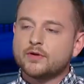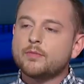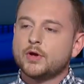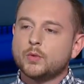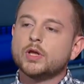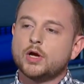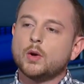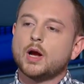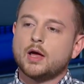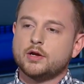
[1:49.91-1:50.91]
something really
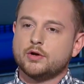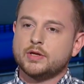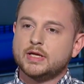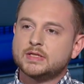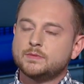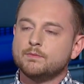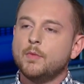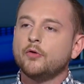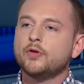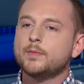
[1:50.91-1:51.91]
going on here, and it's
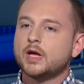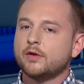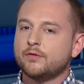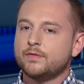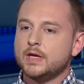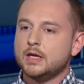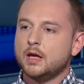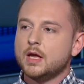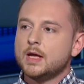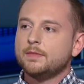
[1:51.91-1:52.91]
mostly because of
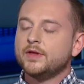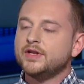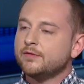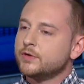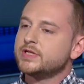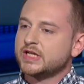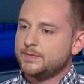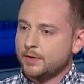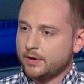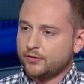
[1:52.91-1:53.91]
the, the difference in
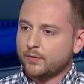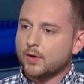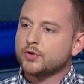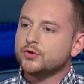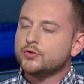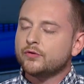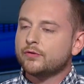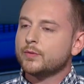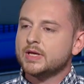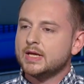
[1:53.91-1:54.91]
experience, right? When you
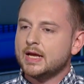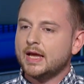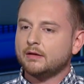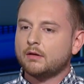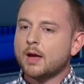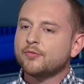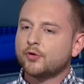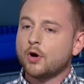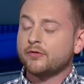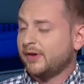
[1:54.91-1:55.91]
use 3D, it comes
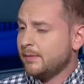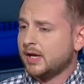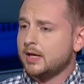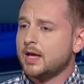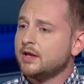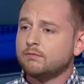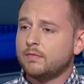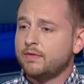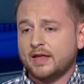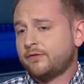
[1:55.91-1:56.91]
across gimmicky, and
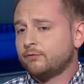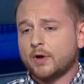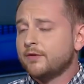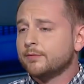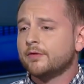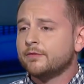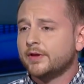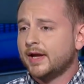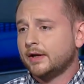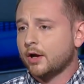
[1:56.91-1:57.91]
that's right from the,
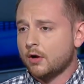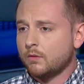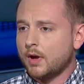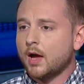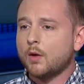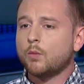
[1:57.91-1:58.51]
yeah. the get-go. Uh,